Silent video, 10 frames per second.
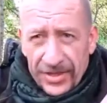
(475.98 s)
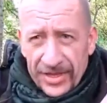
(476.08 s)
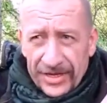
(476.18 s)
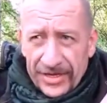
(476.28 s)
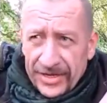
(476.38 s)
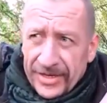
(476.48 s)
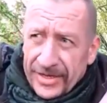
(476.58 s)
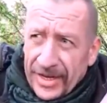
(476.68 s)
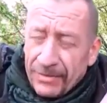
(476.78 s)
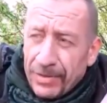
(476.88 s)
the
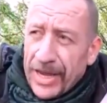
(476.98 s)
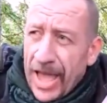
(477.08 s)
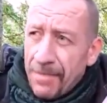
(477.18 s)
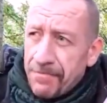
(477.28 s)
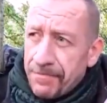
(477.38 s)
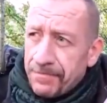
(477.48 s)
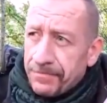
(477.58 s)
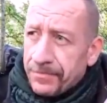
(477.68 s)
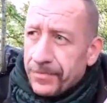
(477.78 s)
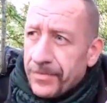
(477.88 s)
DPM
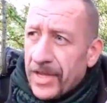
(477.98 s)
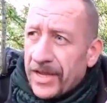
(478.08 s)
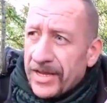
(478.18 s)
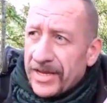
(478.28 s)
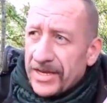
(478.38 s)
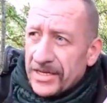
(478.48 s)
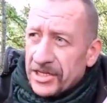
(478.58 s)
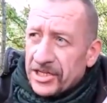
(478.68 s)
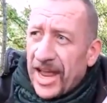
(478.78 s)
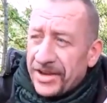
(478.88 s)
can
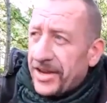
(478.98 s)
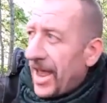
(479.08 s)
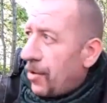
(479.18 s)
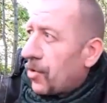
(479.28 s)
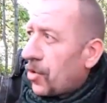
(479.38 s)
stand out